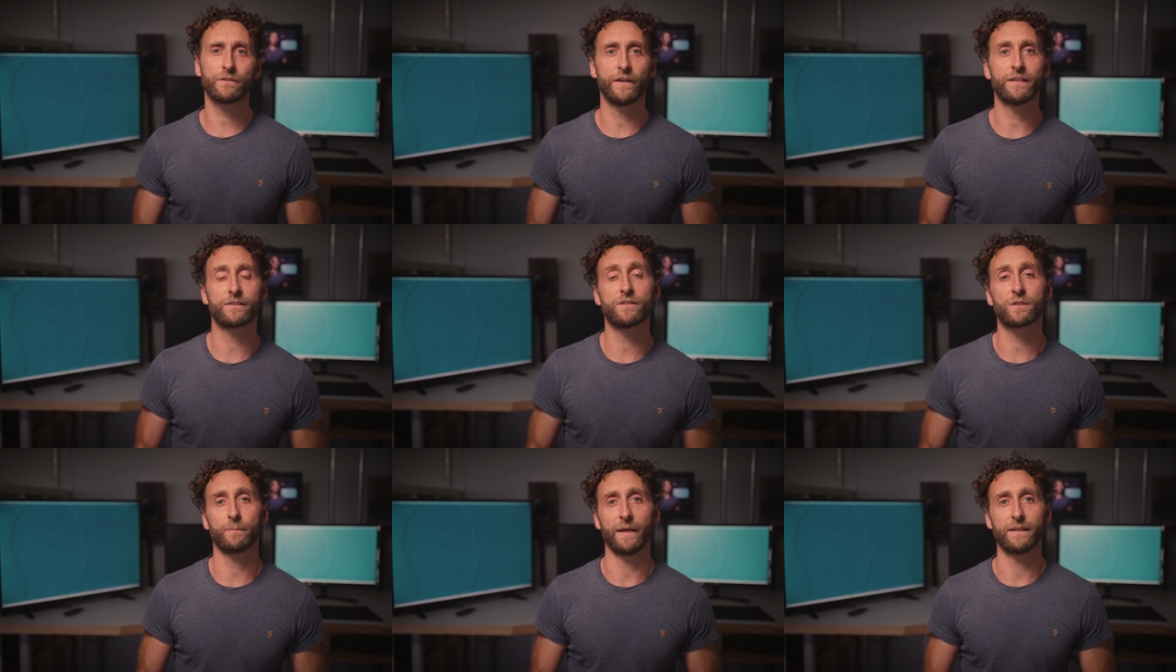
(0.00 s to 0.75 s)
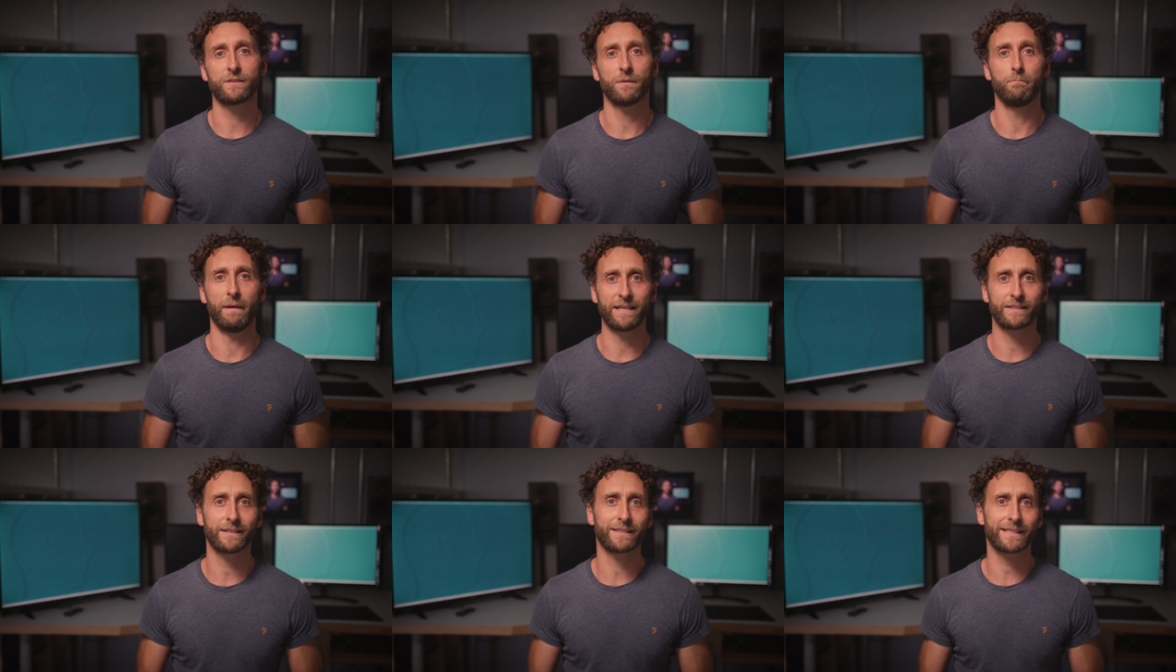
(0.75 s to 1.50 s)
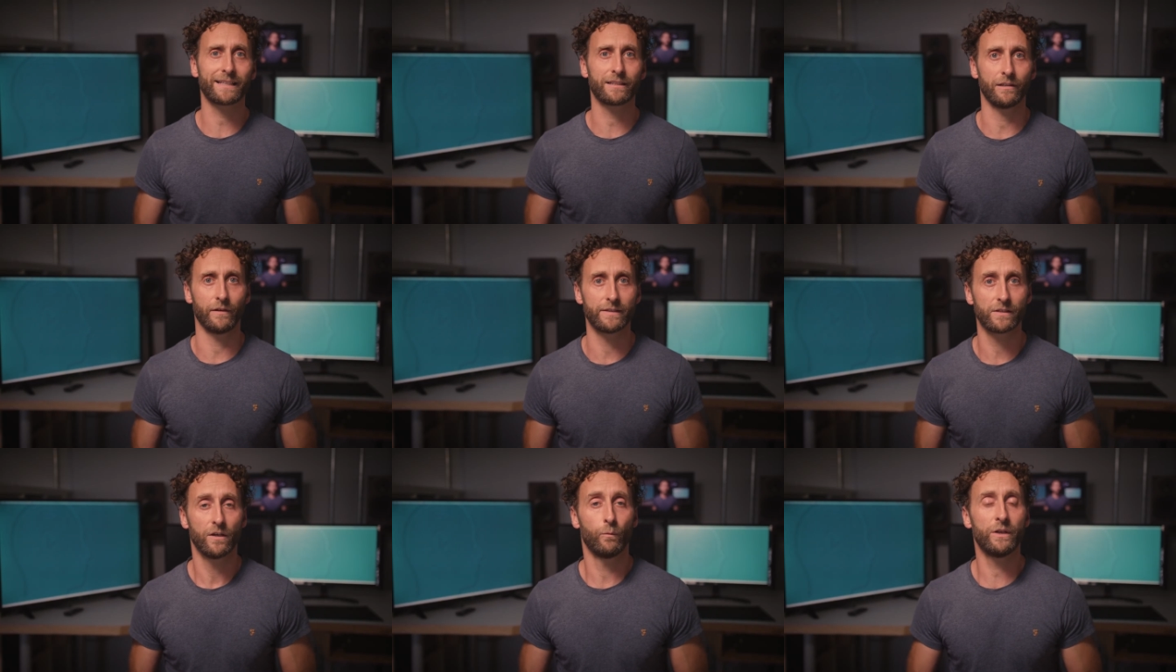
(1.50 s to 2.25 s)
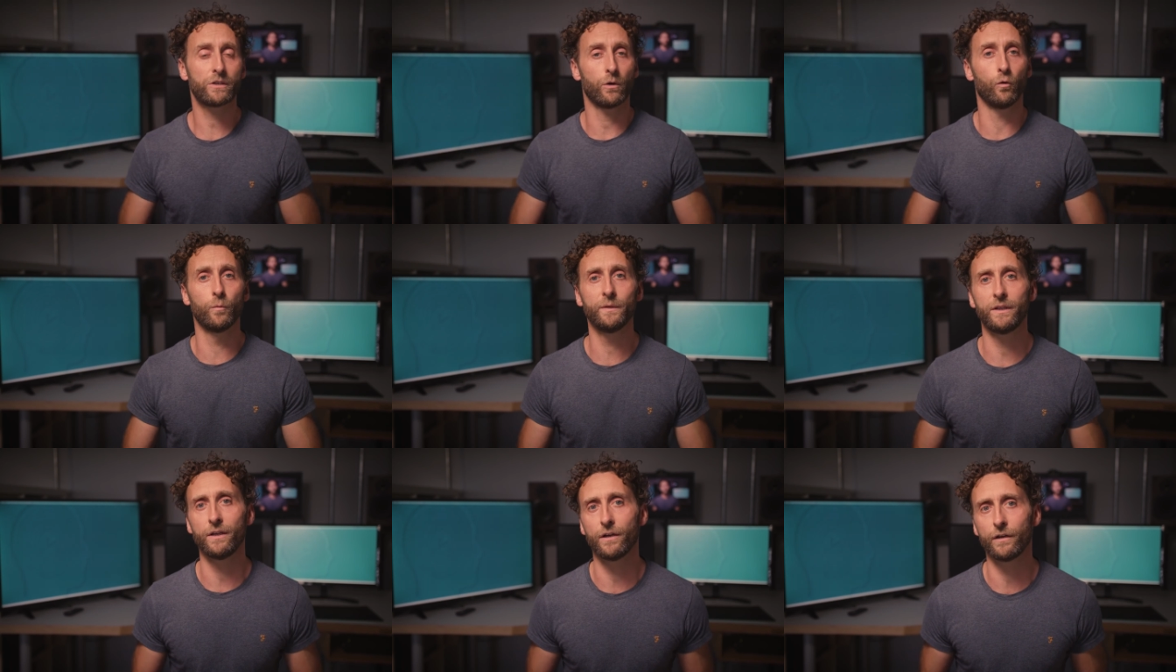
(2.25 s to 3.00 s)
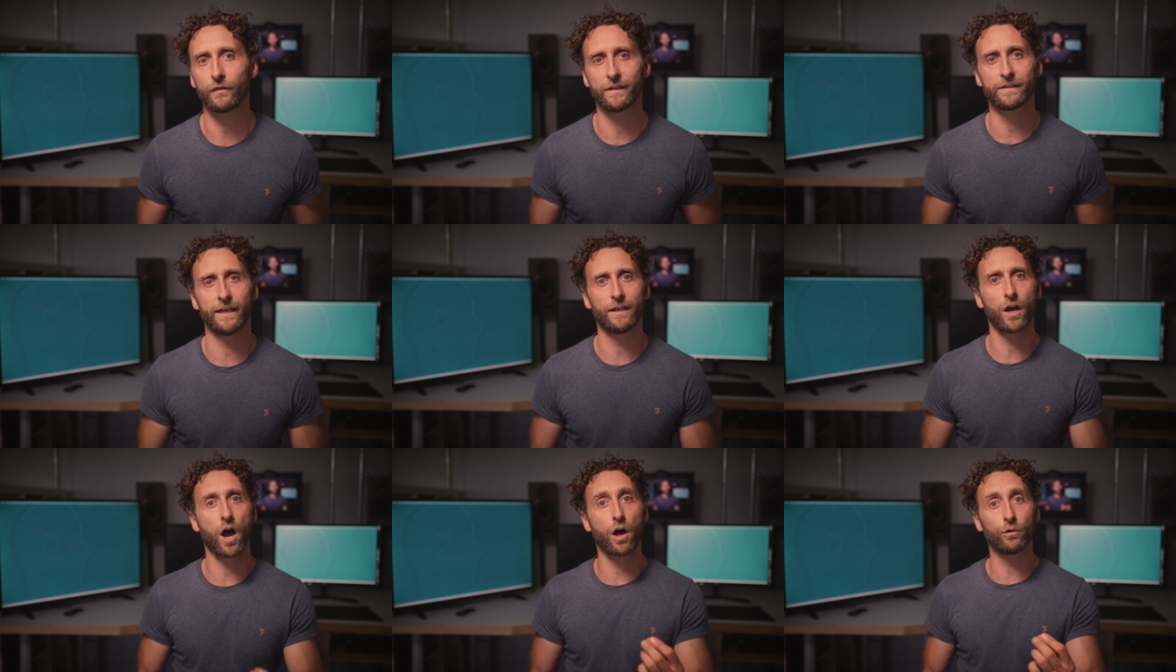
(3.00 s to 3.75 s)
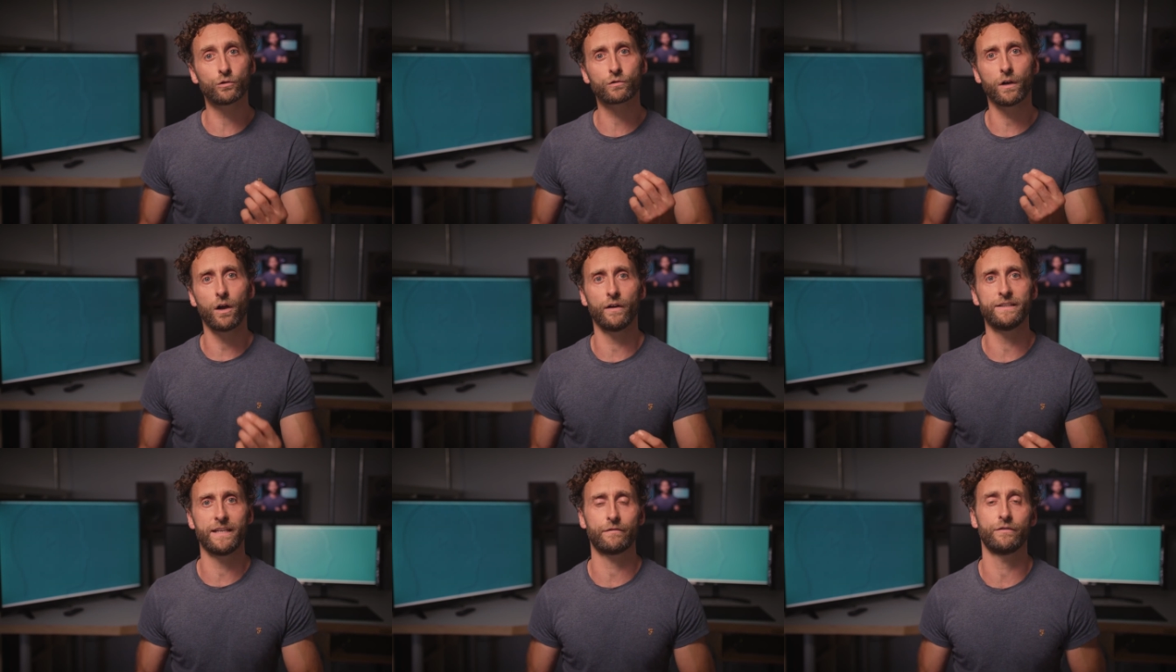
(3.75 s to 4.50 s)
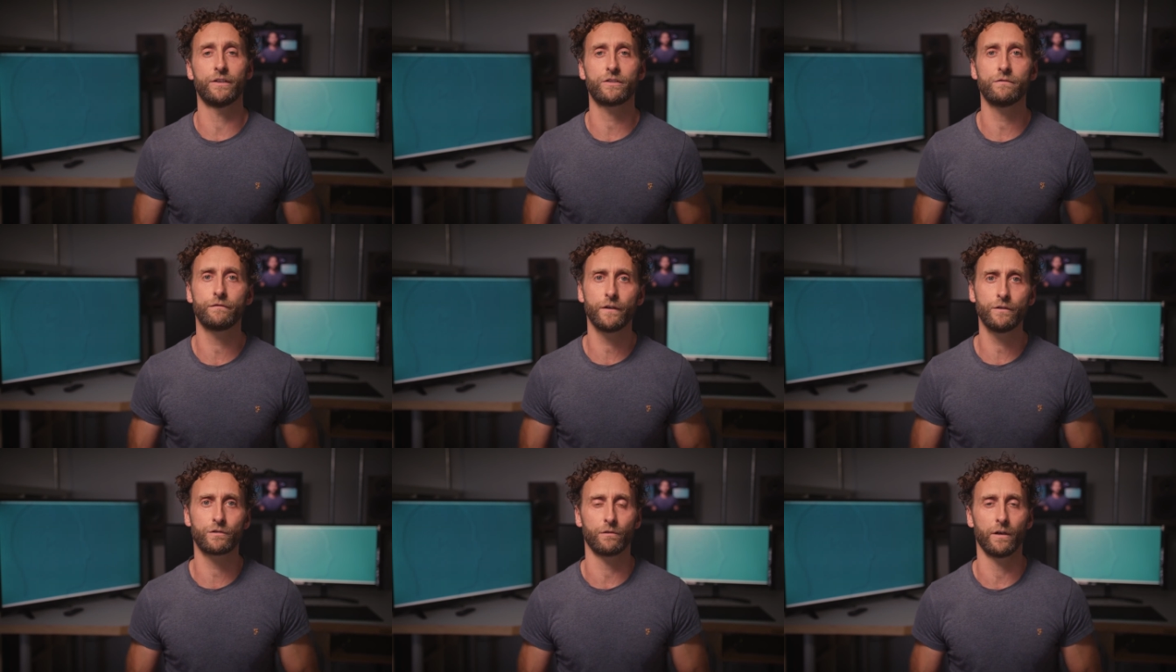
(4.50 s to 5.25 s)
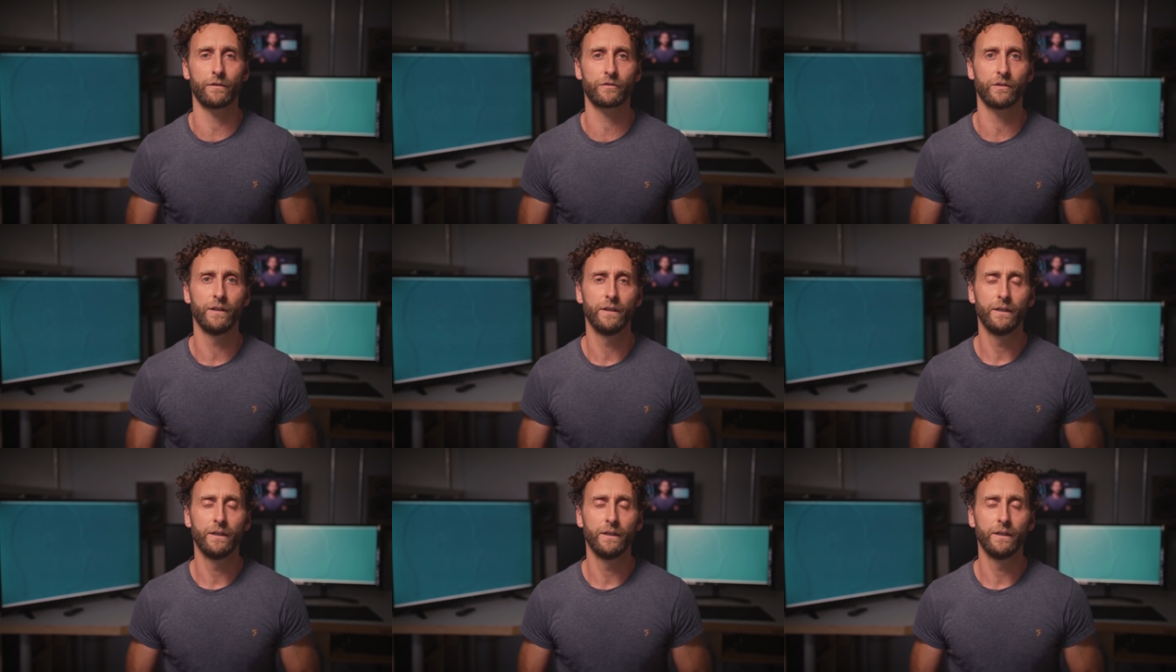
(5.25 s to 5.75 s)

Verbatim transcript: Defence and Space makes satellites, which orbit the Earth and take ultra high definition photographs.